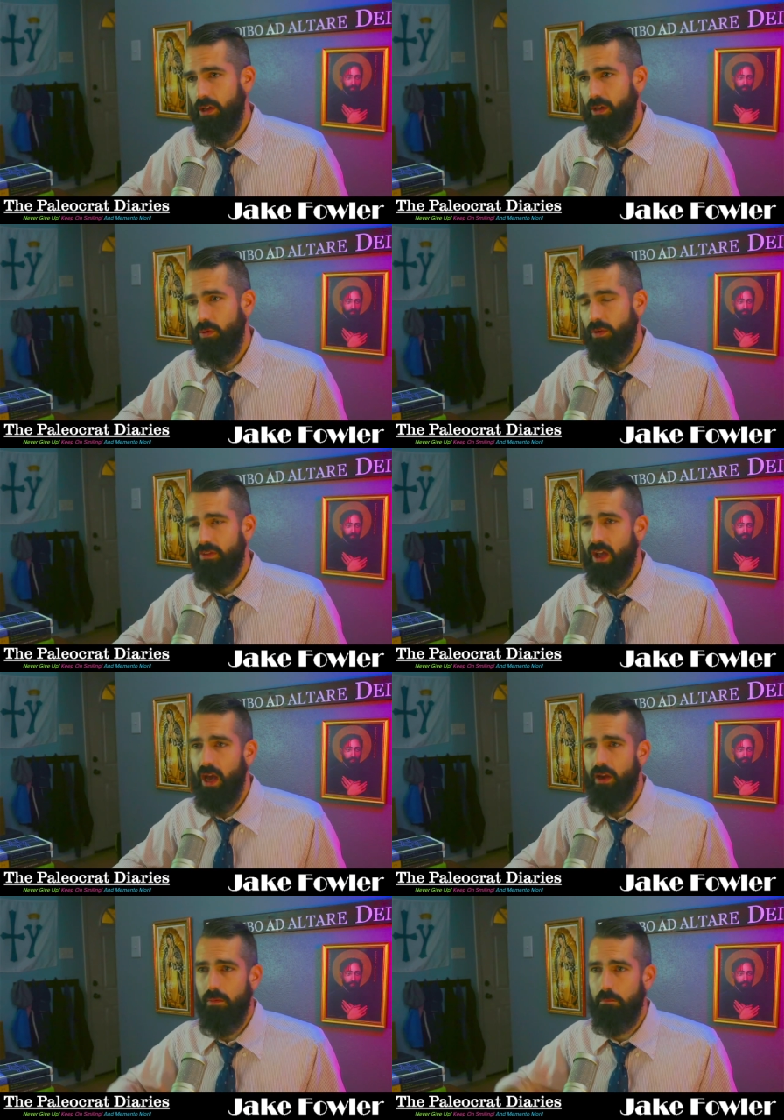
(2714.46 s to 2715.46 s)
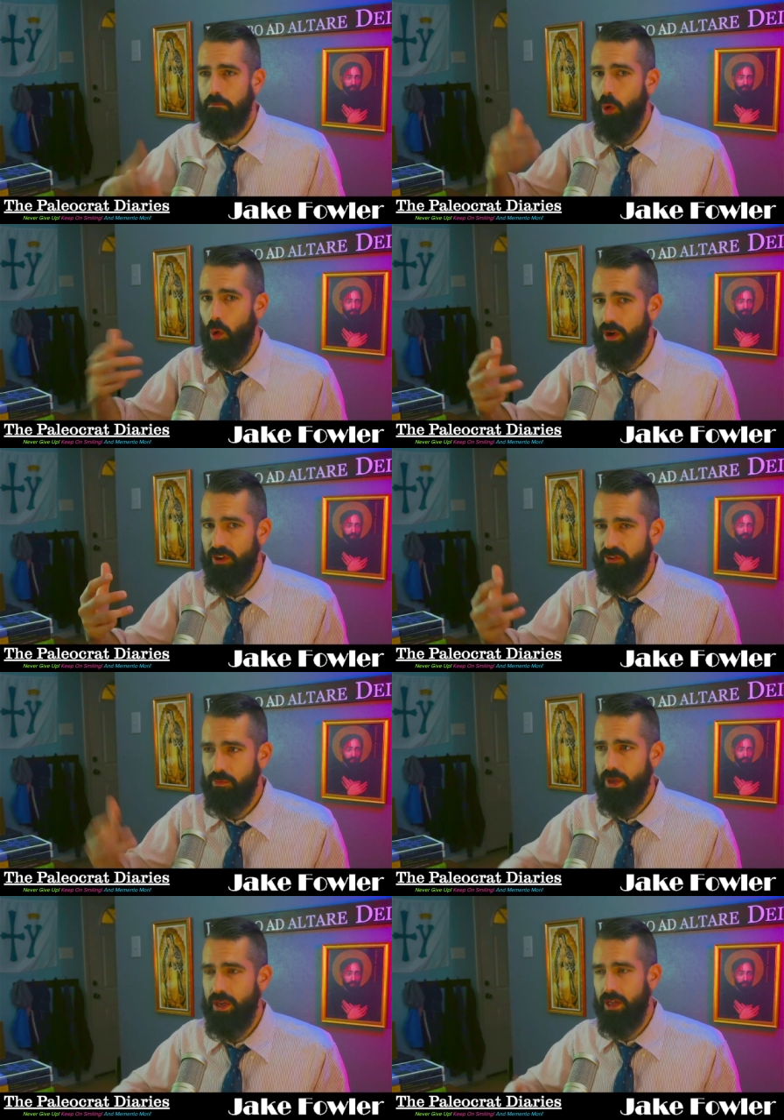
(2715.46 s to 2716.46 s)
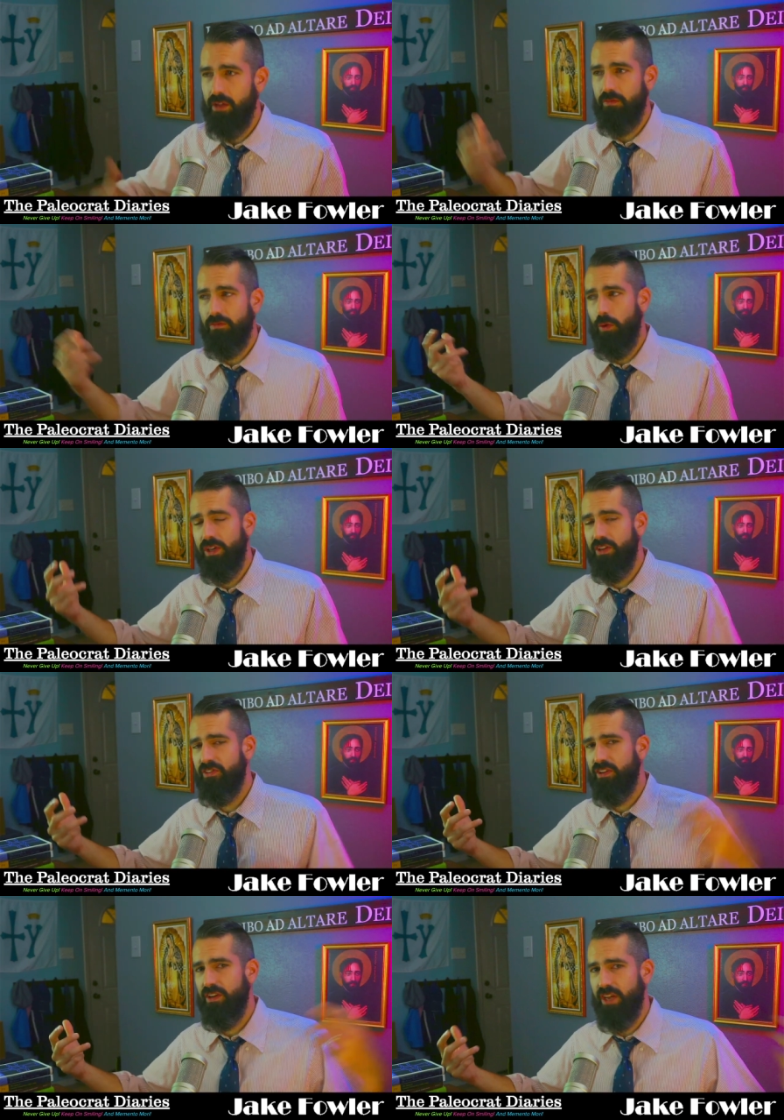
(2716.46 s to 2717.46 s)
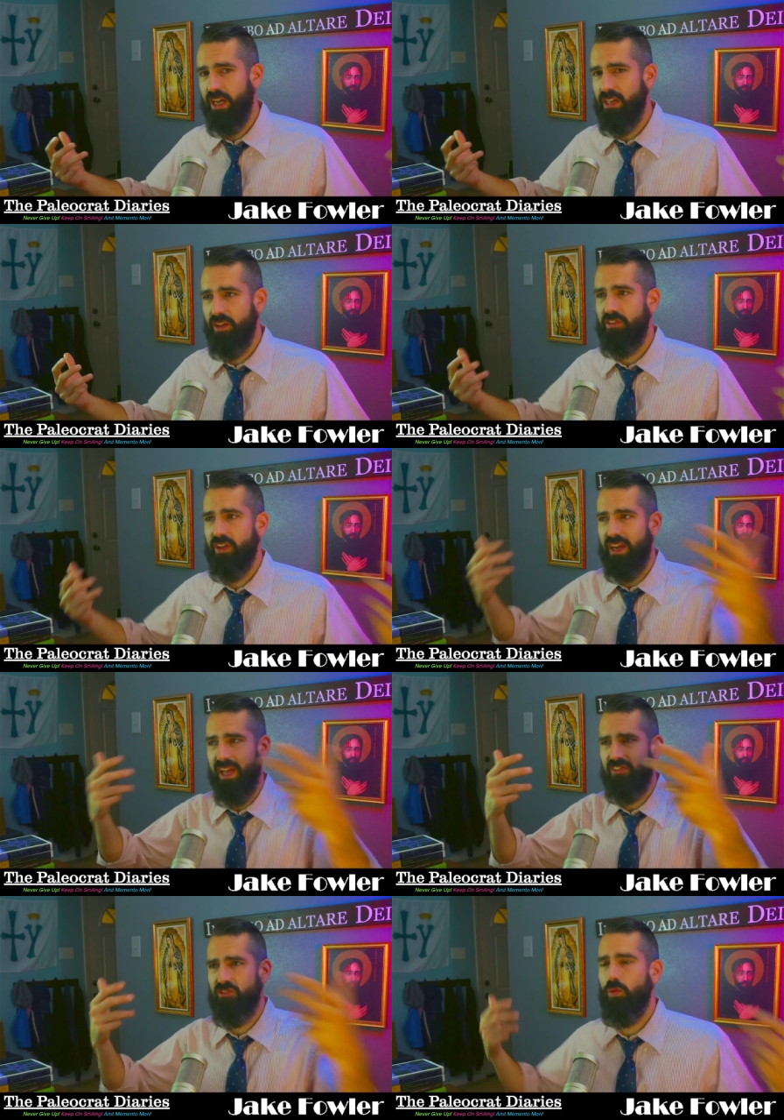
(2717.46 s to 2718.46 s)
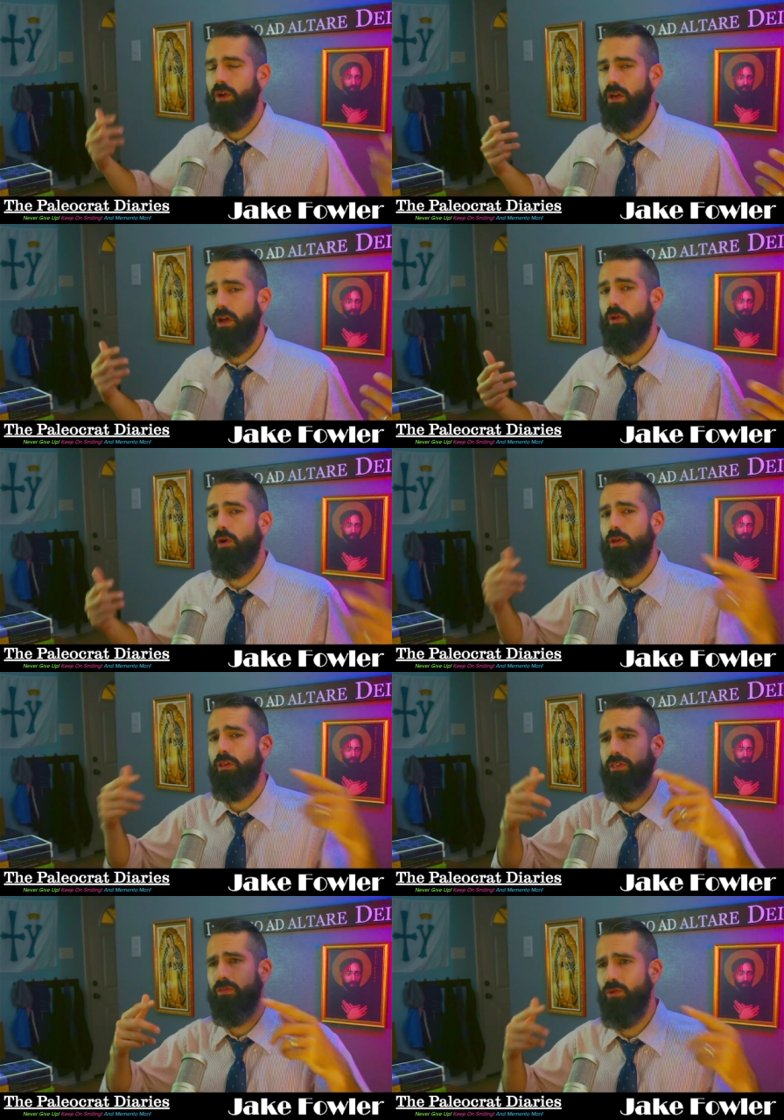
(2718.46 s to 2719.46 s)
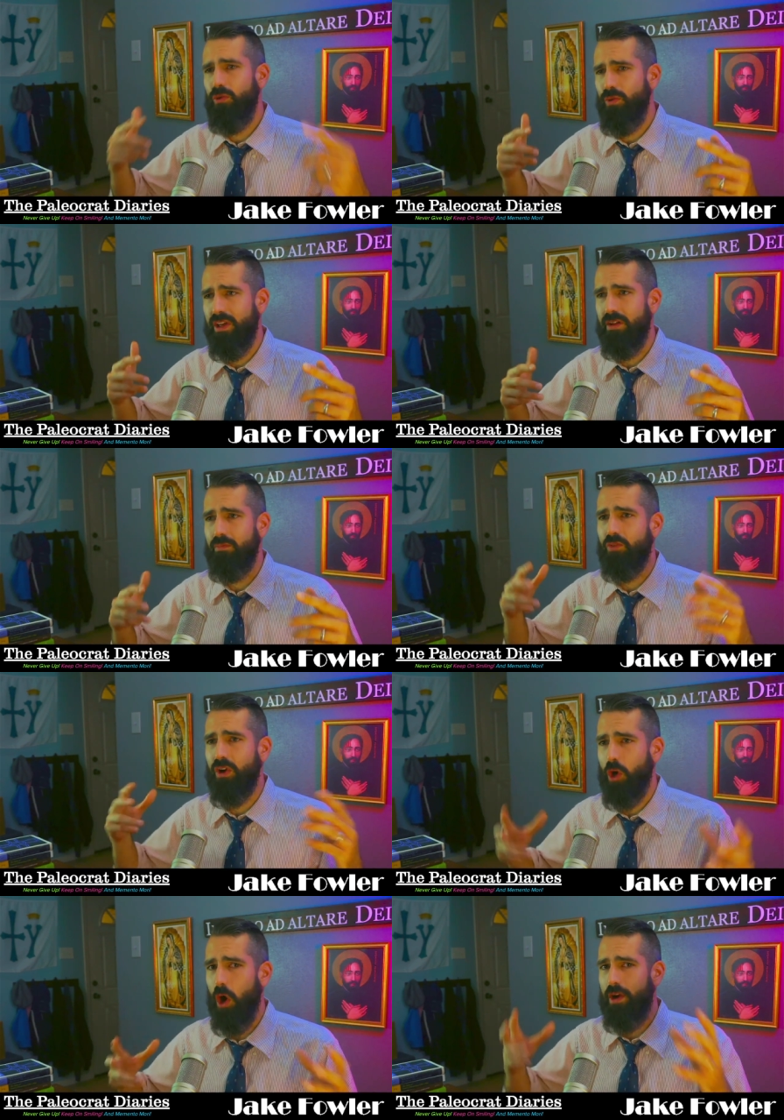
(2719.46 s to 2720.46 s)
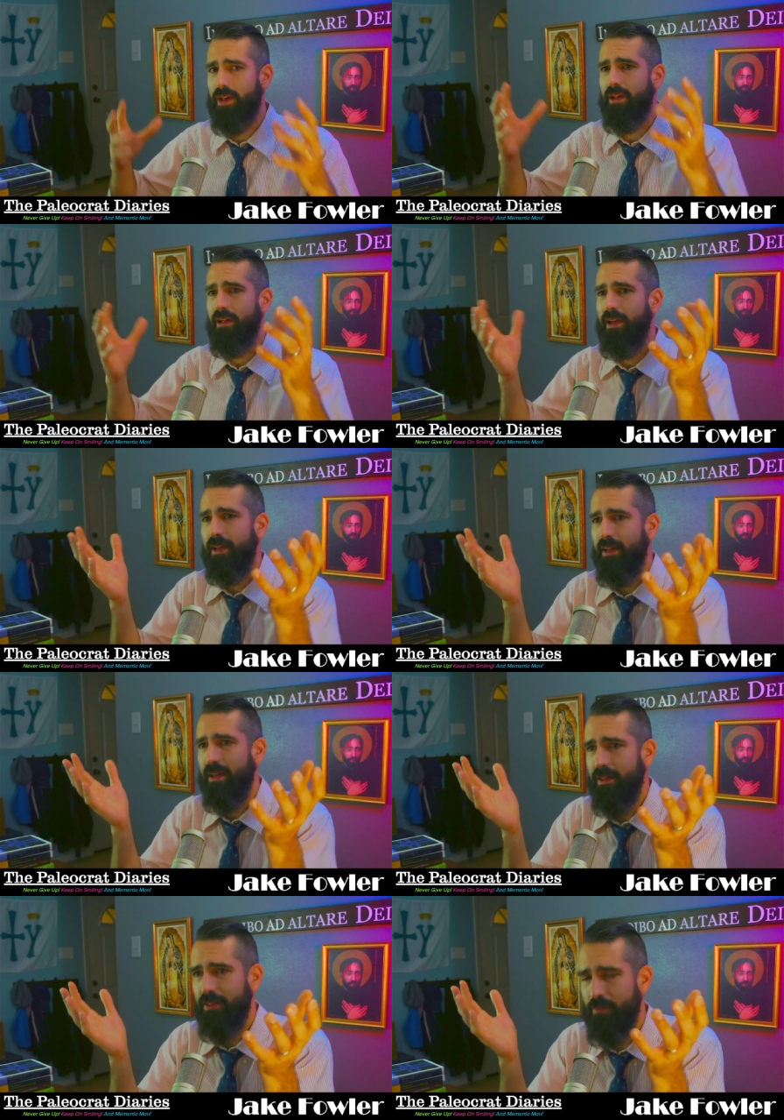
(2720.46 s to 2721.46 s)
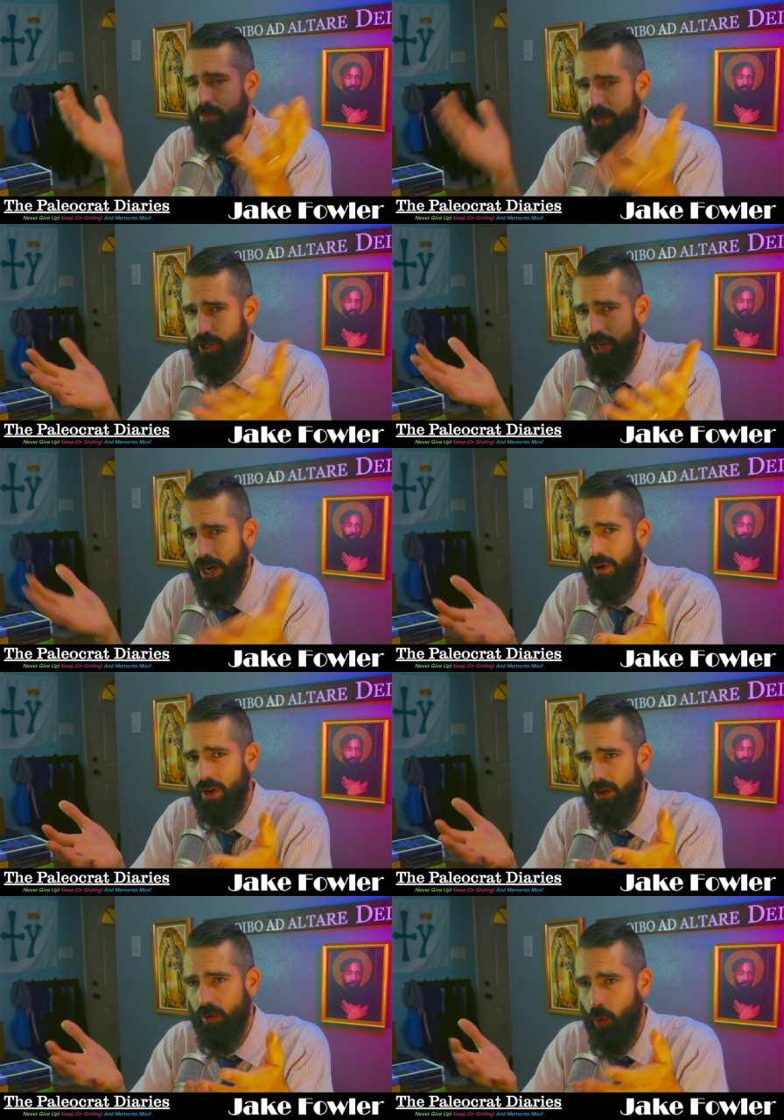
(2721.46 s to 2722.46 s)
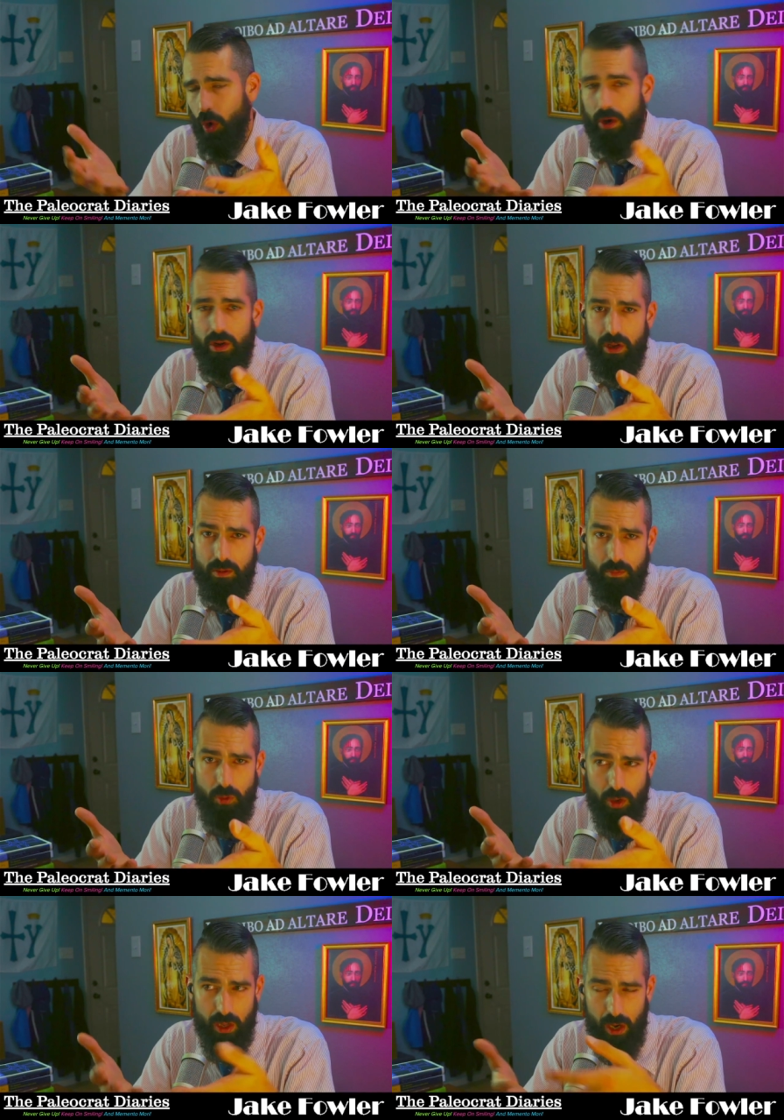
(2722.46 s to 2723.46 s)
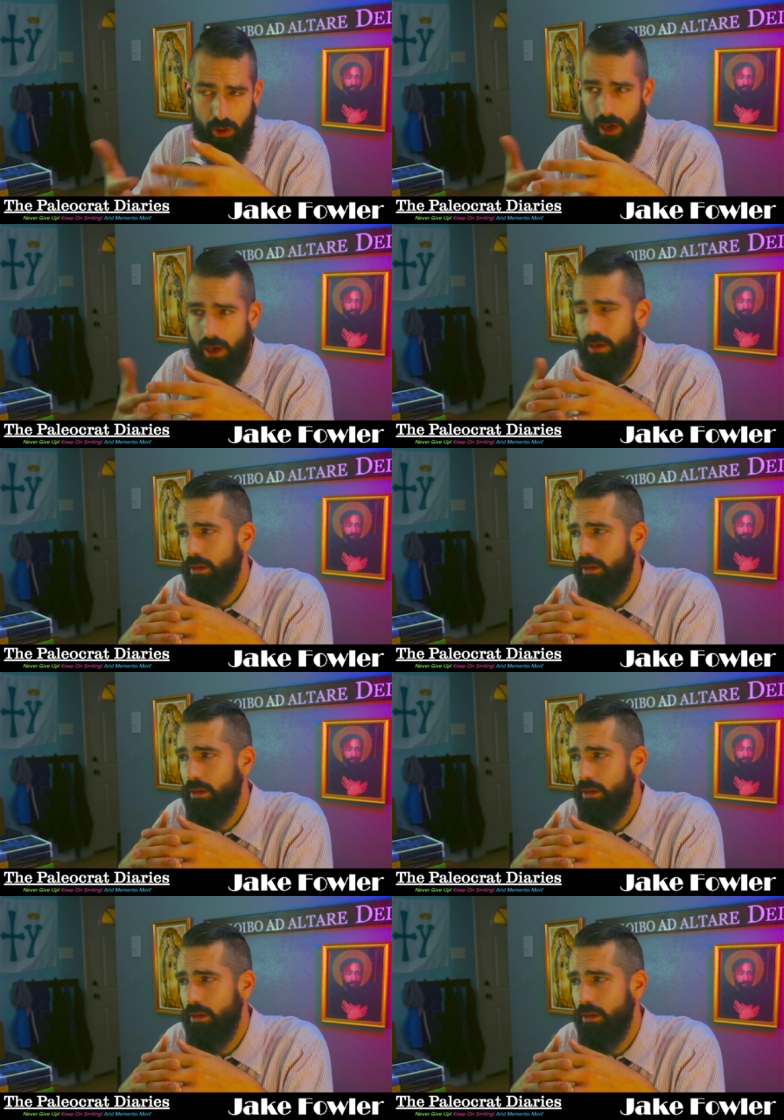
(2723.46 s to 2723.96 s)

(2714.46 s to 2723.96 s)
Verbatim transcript: We've got Boris pitting Photius and Nicholas against one another through him regarding the missionary work in Bulgaria.